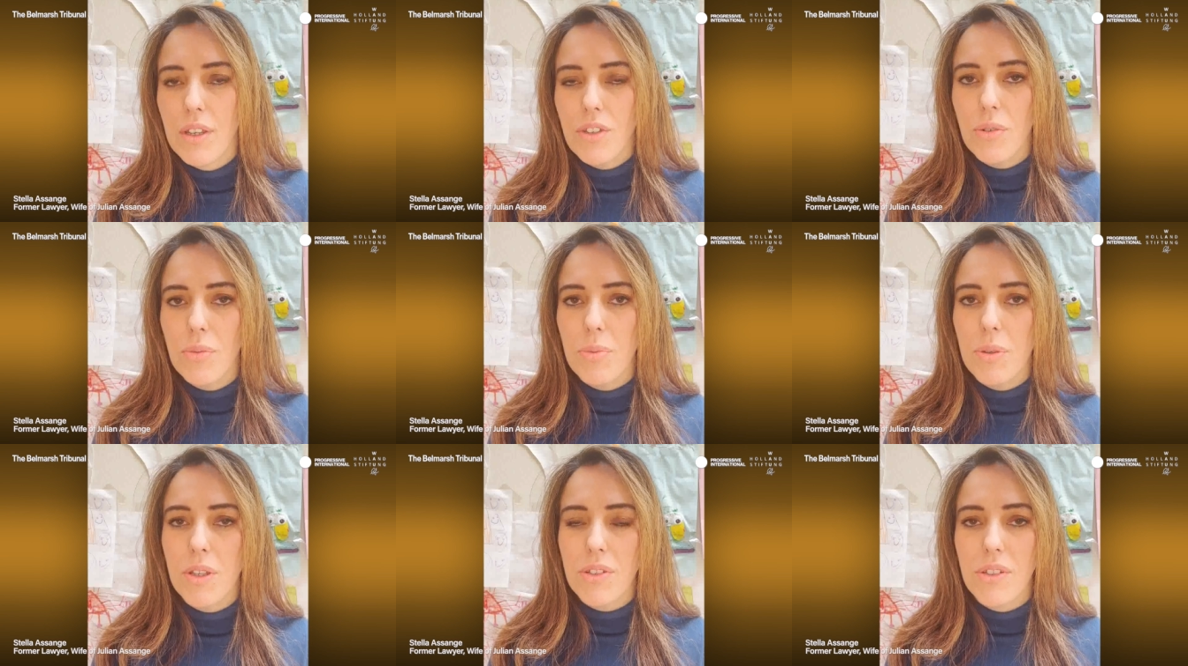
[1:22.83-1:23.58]

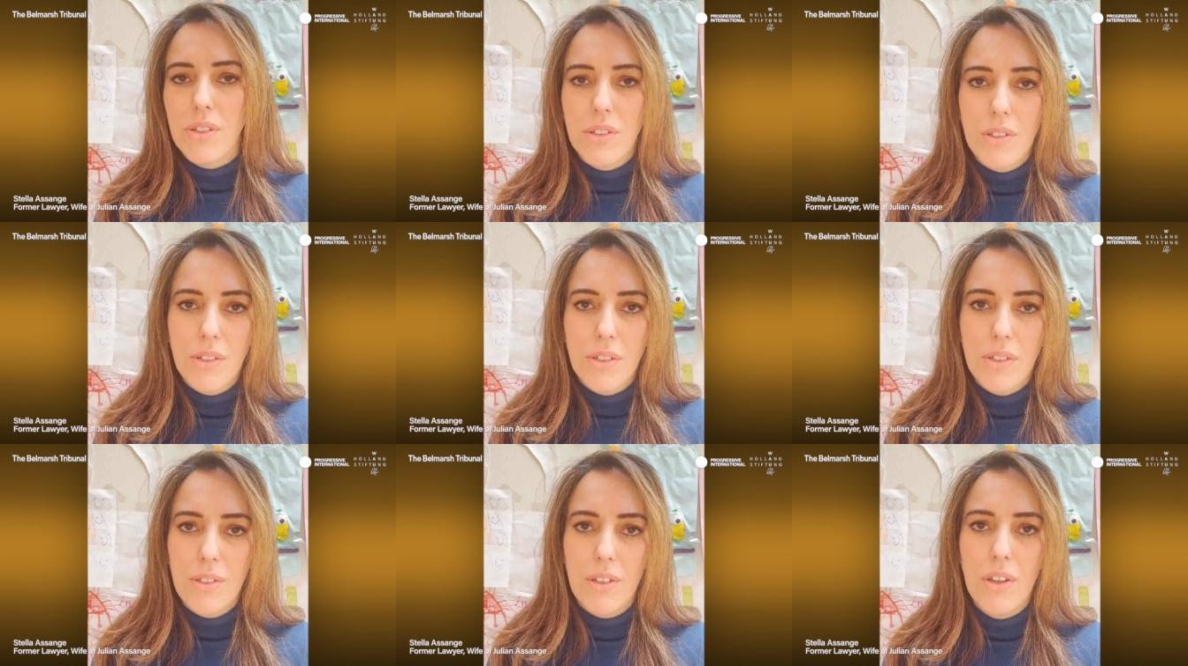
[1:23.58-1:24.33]
European
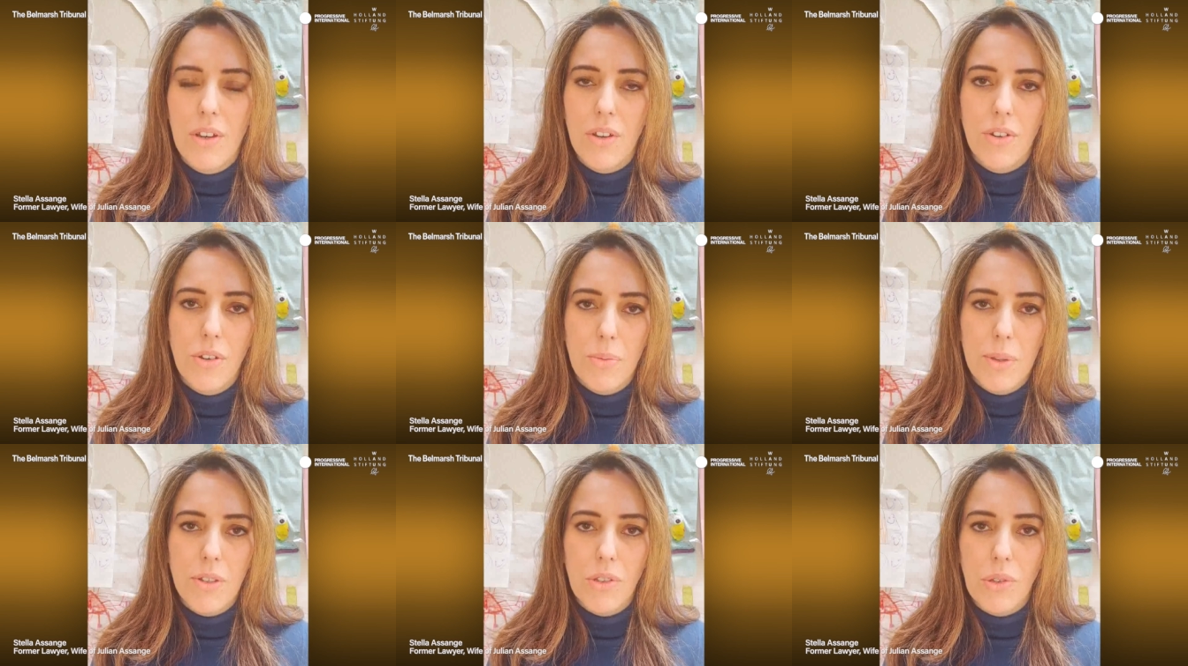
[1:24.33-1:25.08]
citizens on
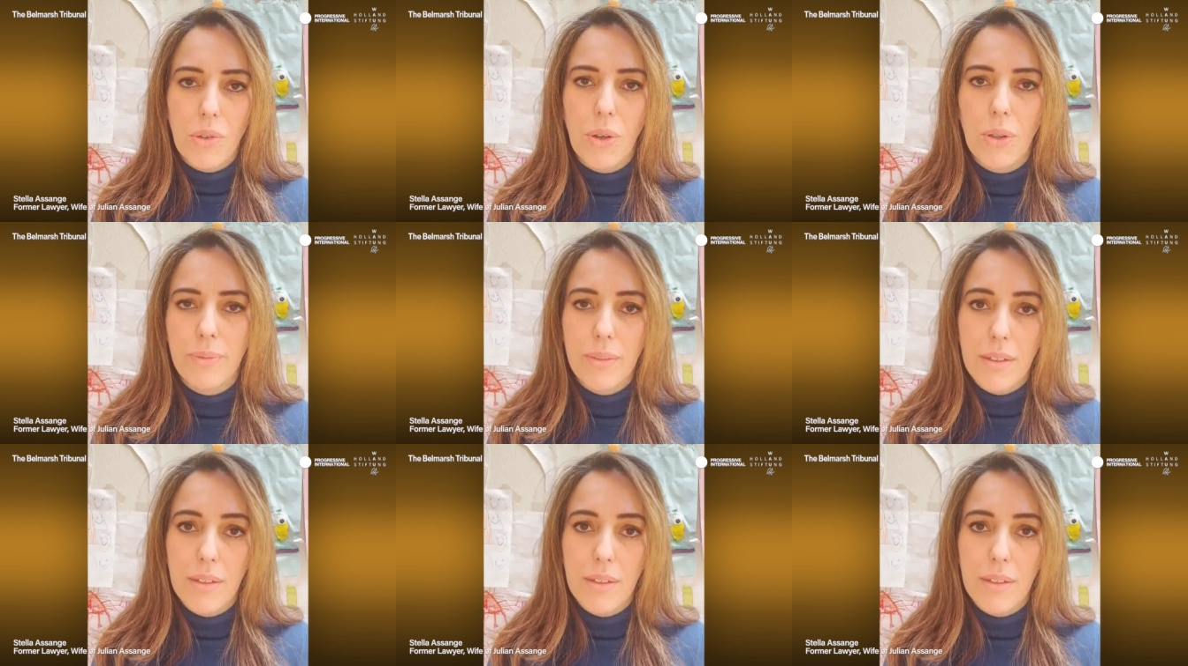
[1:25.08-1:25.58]
European soil,